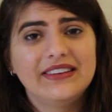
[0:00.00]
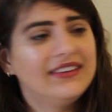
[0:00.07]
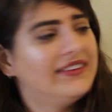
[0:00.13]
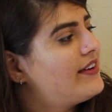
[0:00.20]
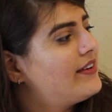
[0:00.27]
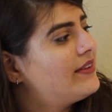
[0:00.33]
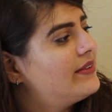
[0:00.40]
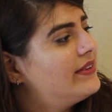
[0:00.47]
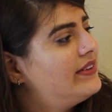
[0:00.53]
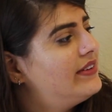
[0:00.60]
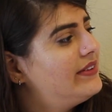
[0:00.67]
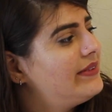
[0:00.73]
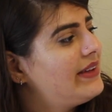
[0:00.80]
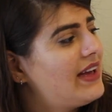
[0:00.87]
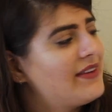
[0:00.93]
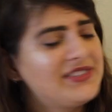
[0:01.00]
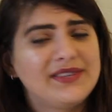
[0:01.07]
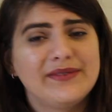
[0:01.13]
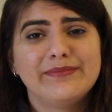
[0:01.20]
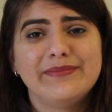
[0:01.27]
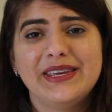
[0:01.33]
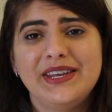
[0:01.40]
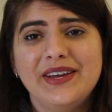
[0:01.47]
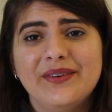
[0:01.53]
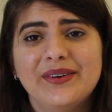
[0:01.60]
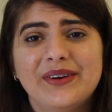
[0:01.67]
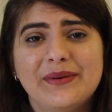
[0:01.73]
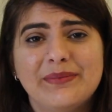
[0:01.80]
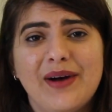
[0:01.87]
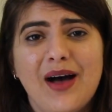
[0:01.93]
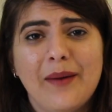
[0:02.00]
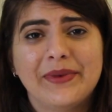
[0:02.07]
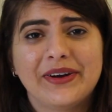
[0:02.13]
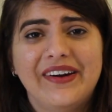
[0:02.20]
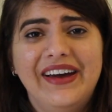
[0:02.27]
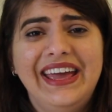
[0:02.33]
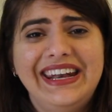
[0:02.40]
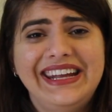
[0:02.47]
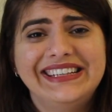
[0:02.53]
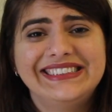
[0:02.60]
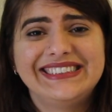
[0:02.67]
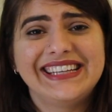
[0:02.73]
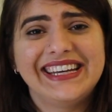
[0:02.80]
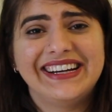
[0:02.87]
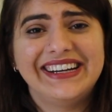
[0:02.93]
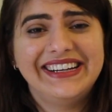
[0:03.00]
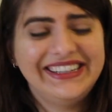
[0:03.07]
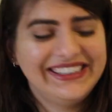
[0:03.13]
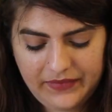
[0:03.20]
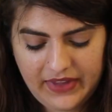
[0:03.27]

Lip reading: So we have some mediocre pomegranates here.